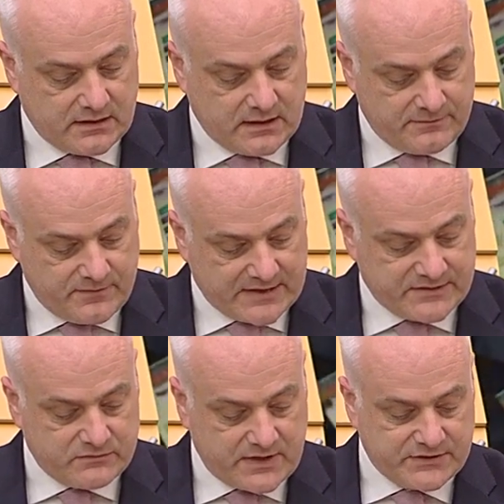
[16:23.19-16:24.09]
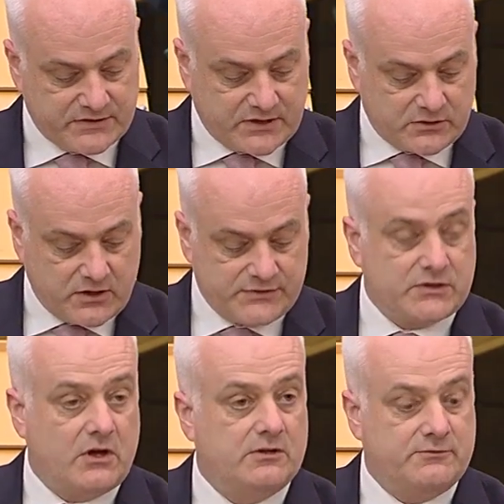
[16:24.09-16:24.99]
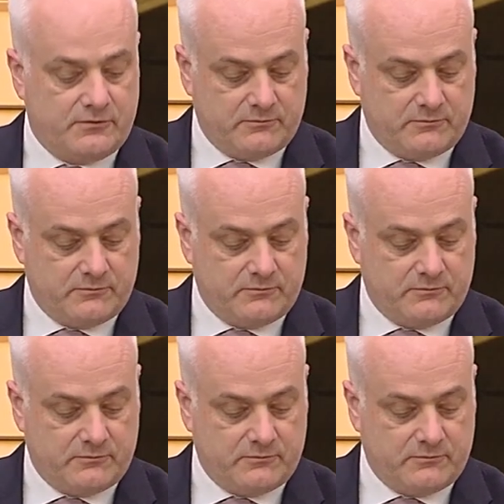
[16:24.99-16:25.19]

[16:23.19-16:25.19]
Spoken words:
affected residents across Scotland from